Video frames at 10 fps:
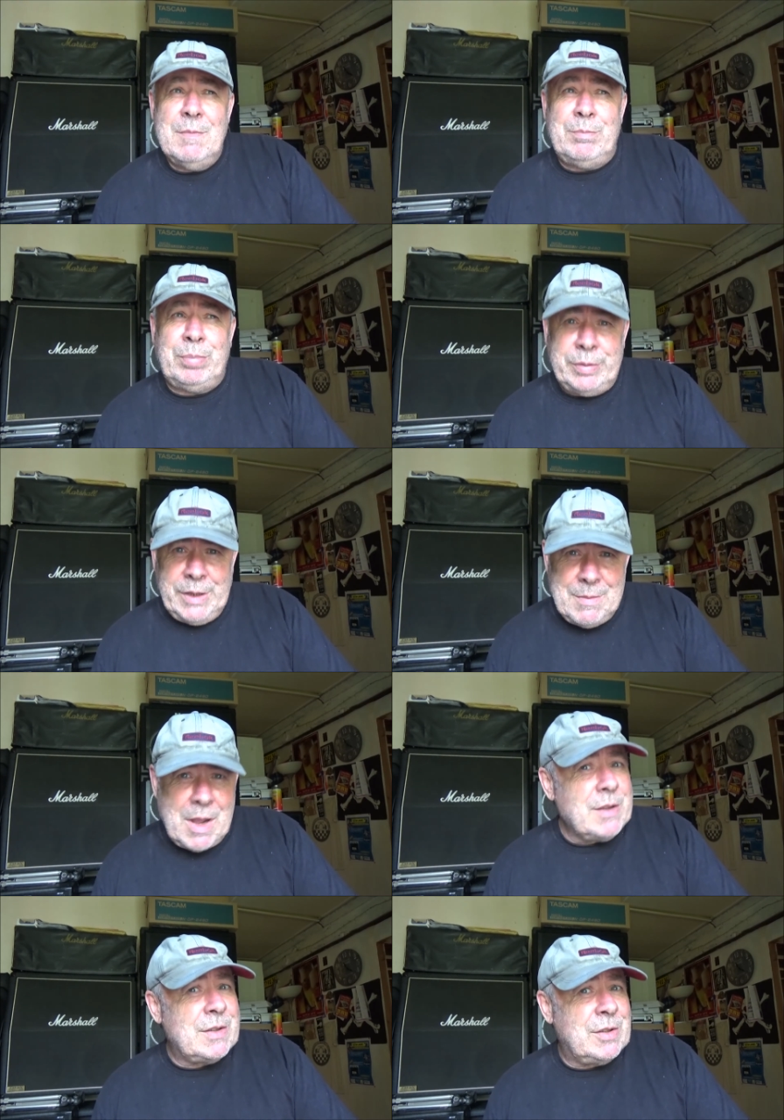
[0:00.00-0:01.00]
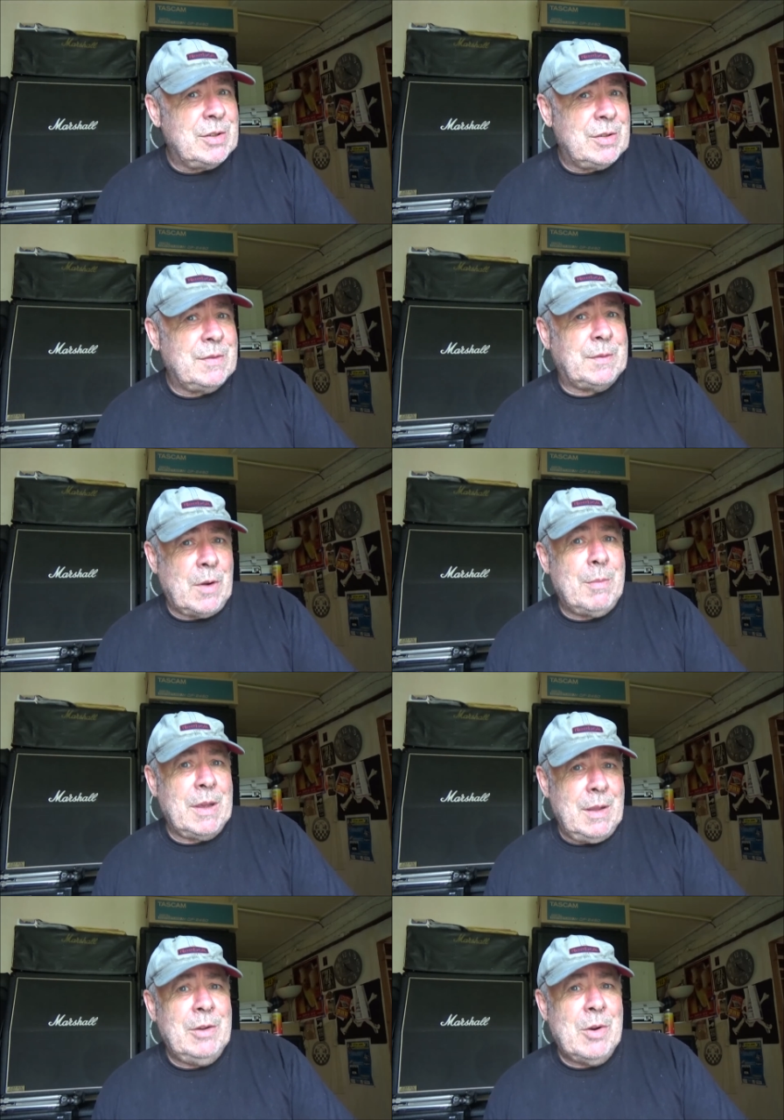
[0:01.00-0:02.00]
pretty much from
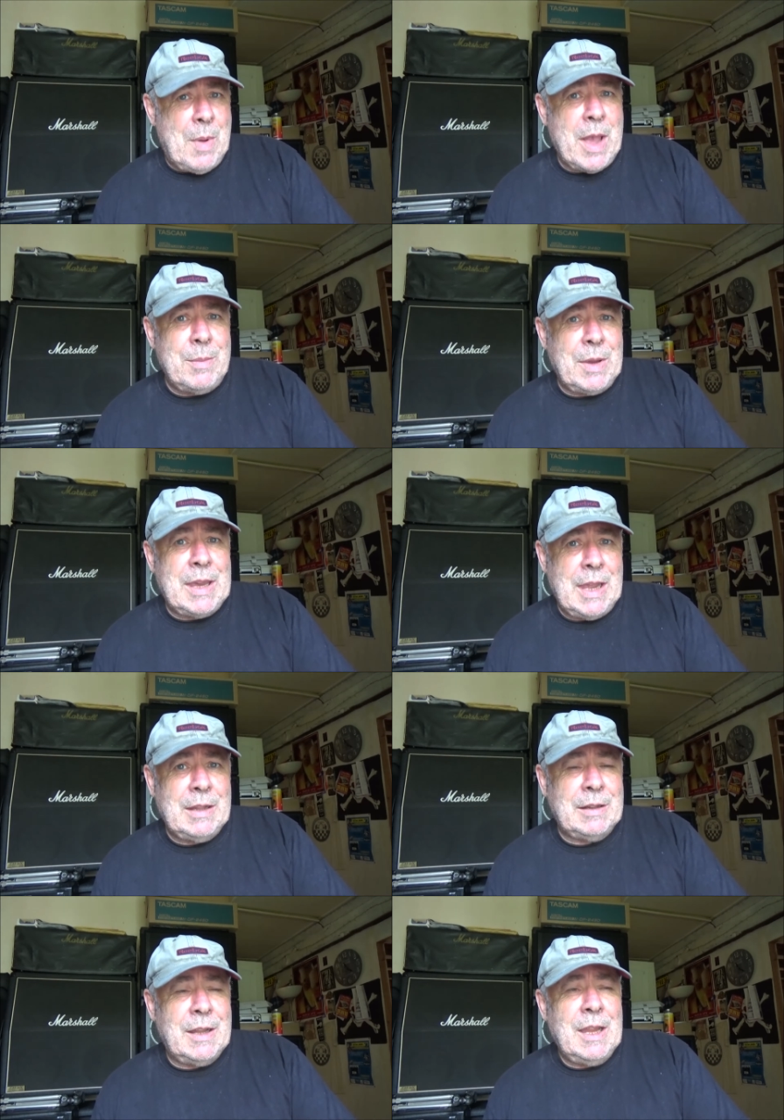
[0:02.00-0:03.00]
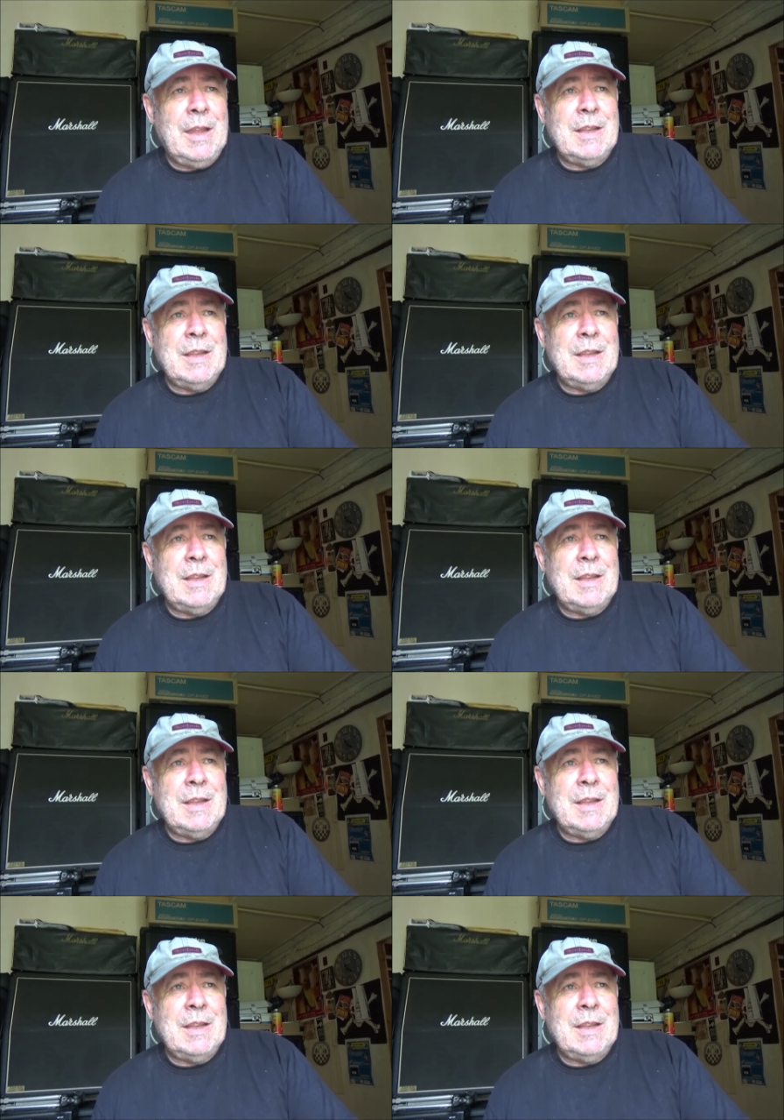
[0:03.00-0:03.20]
a little baby kitten.